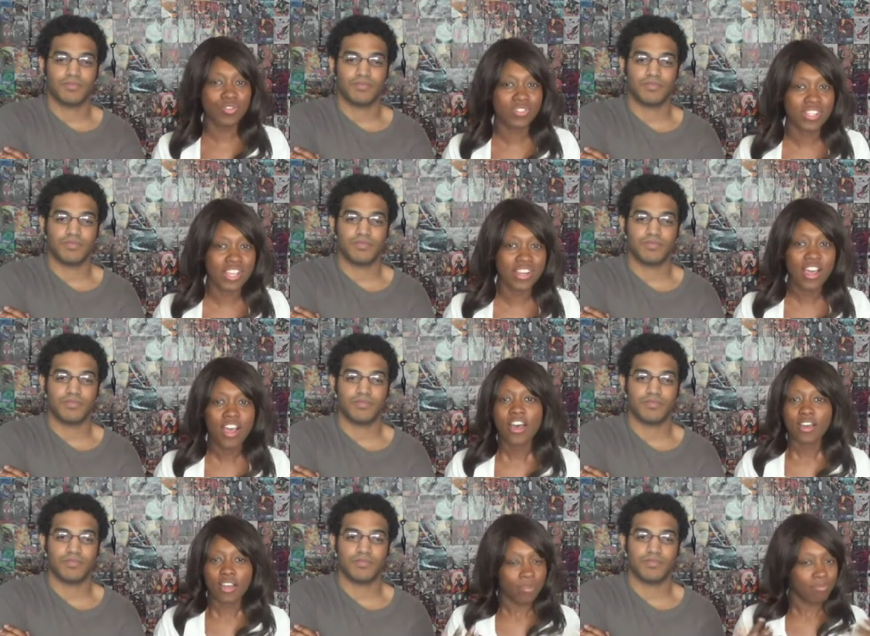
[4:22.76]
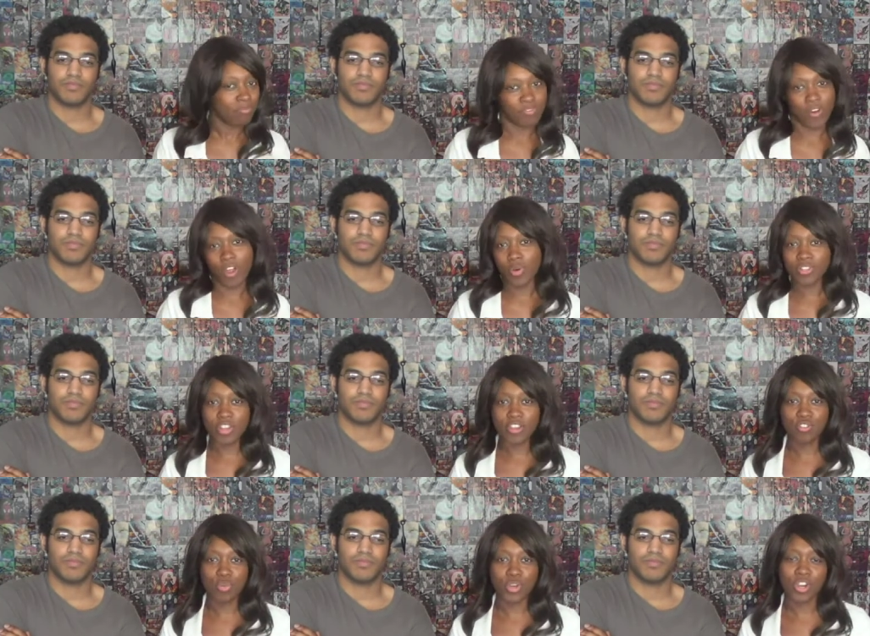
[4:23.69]
Speaker 1: you've seen. Follow
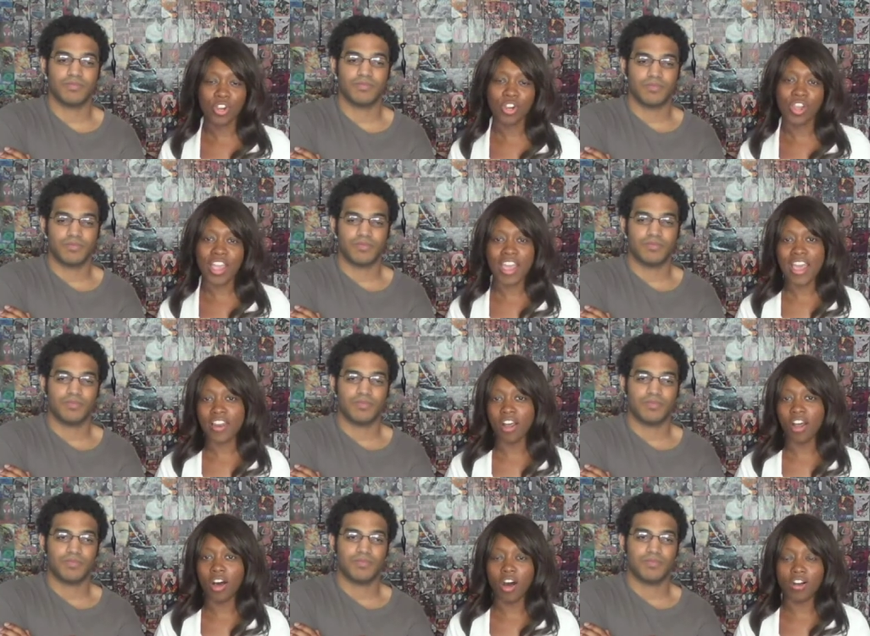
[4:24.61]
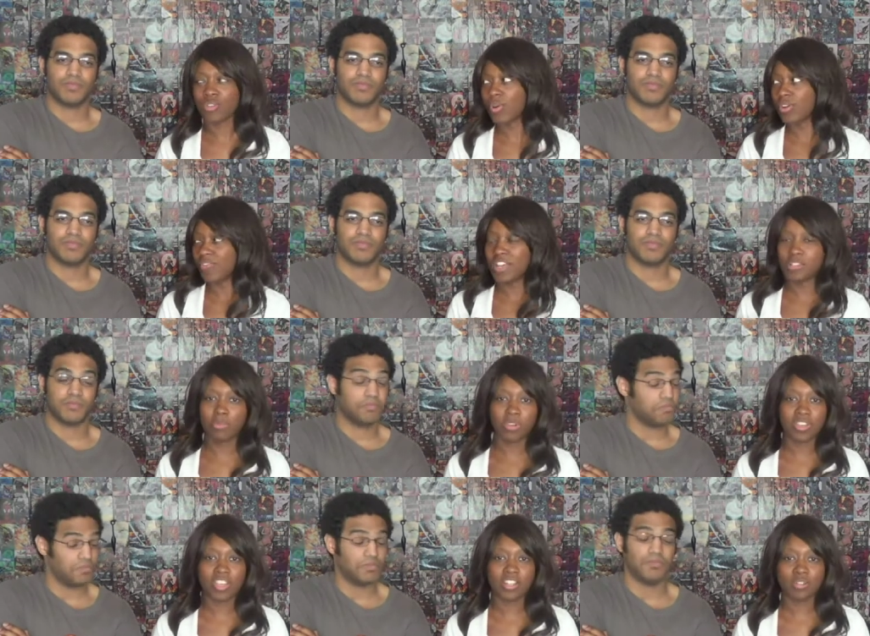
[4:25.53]
us on Twitter and uh, also on
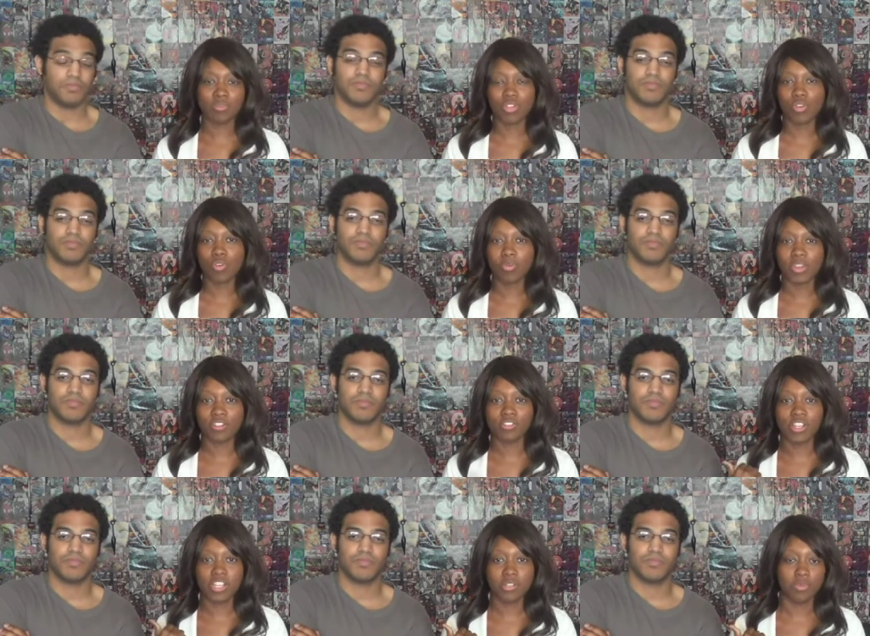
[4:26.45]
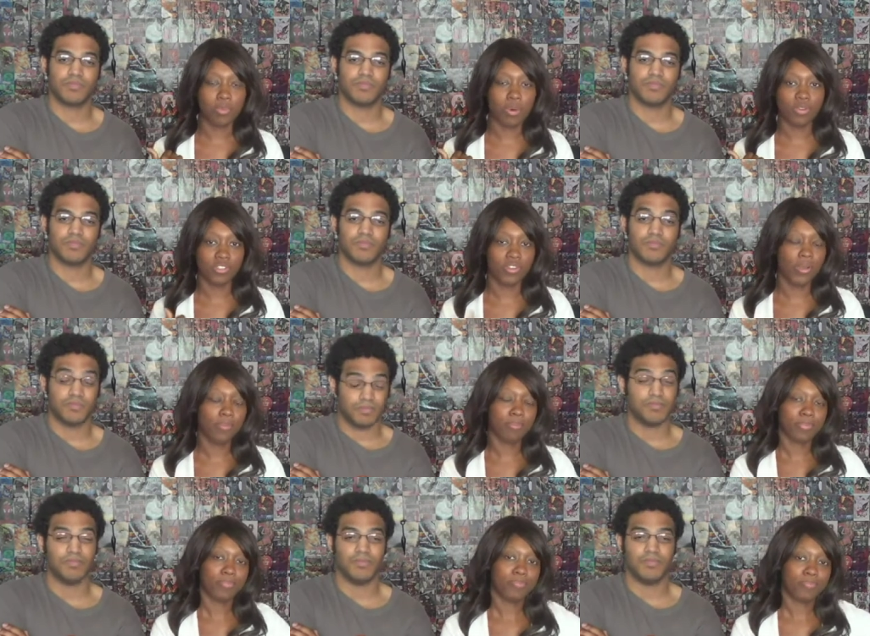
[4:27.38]
Facebook. You catch some really cool pictures that you post
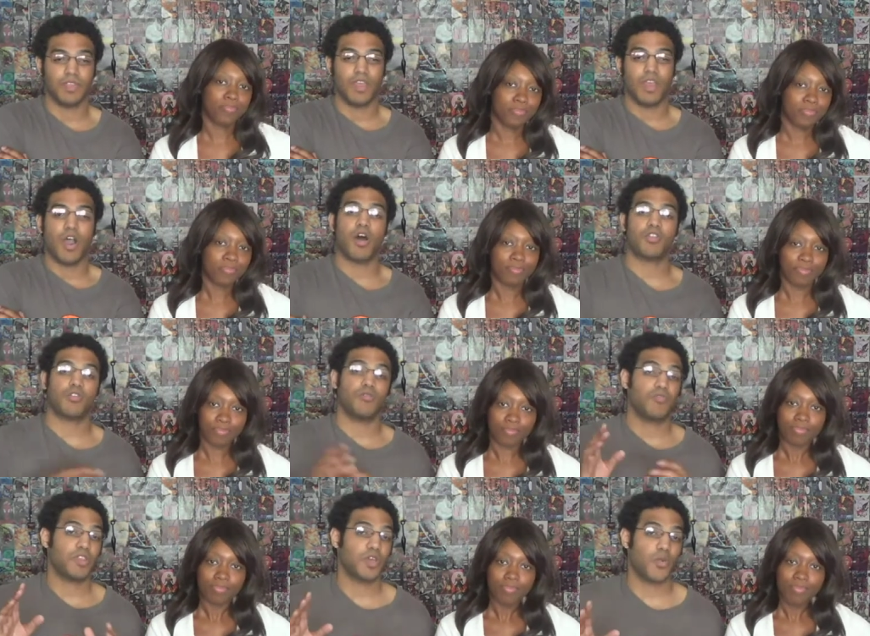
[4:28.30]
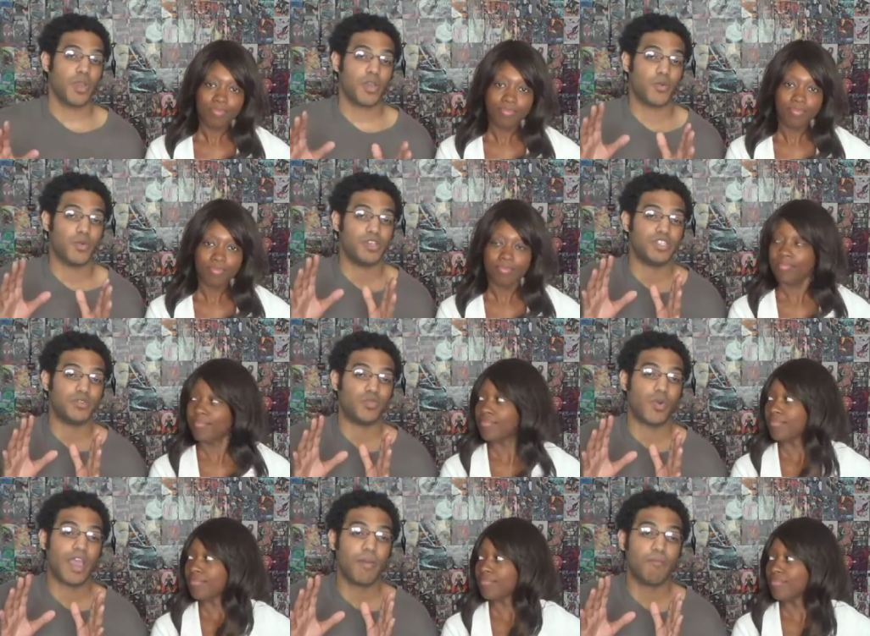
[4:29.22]
there.
Speaker 2: Also, really quick, we
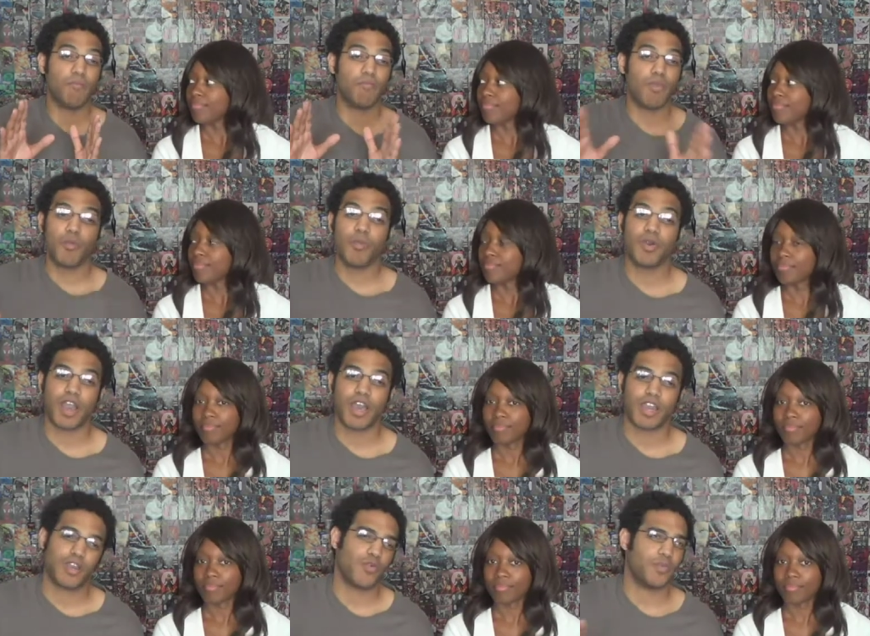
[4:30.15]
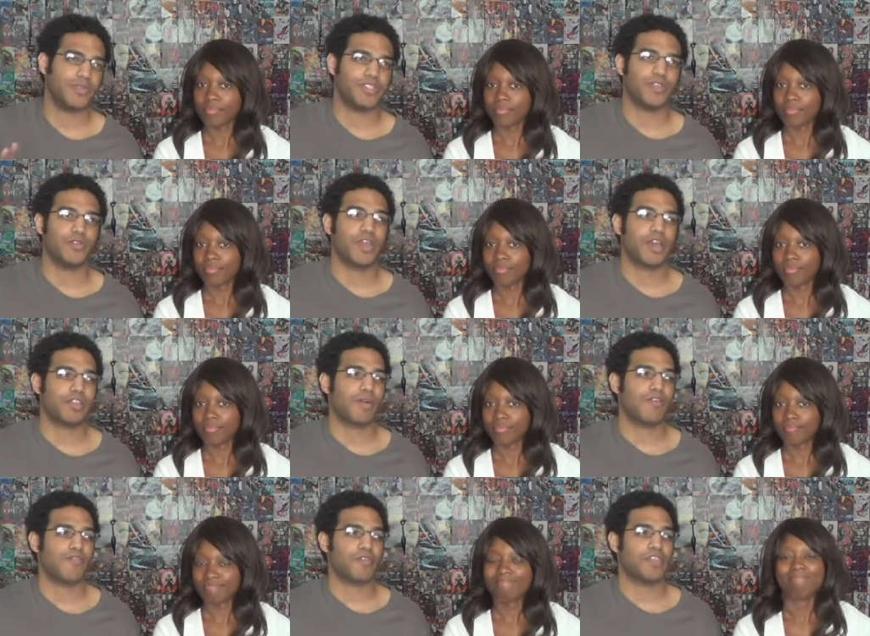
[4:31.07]
just were at MomoCon. I know we've been telling you
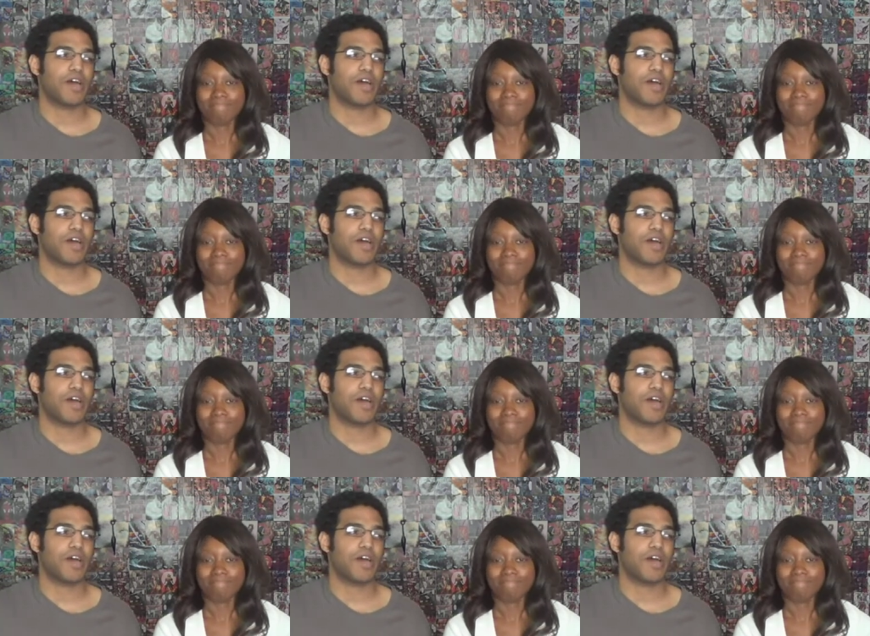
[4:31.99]
guys about it for a